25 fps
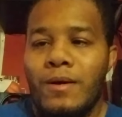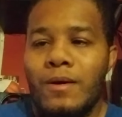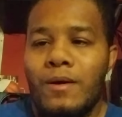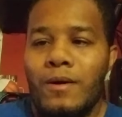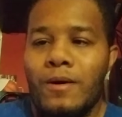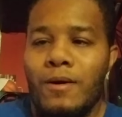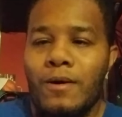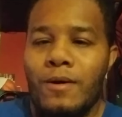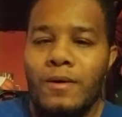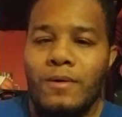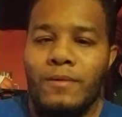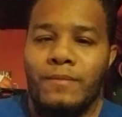
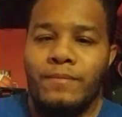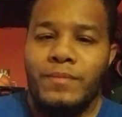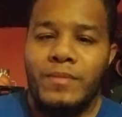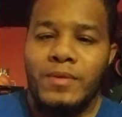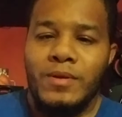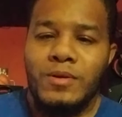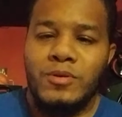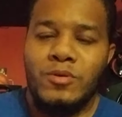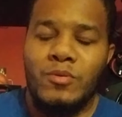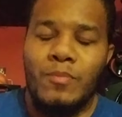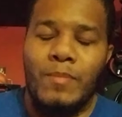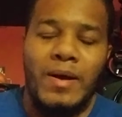
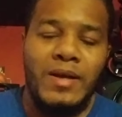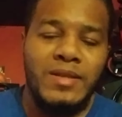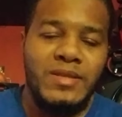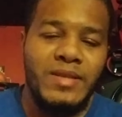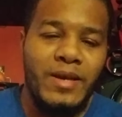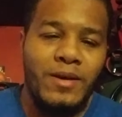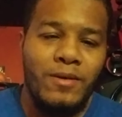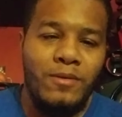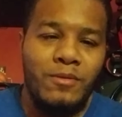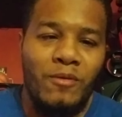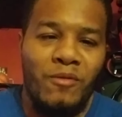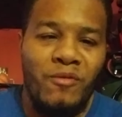So my
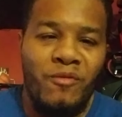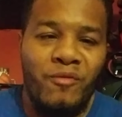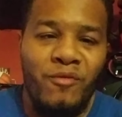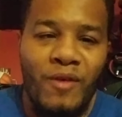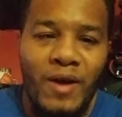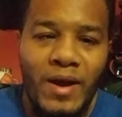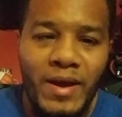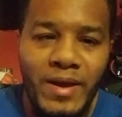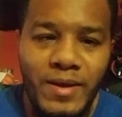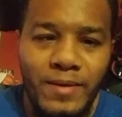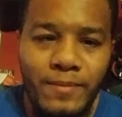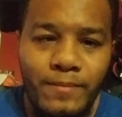take on the
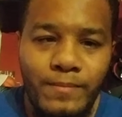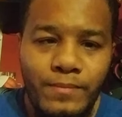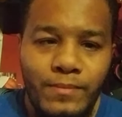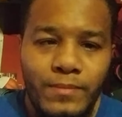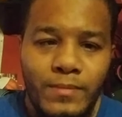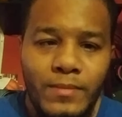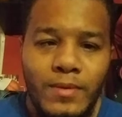fight,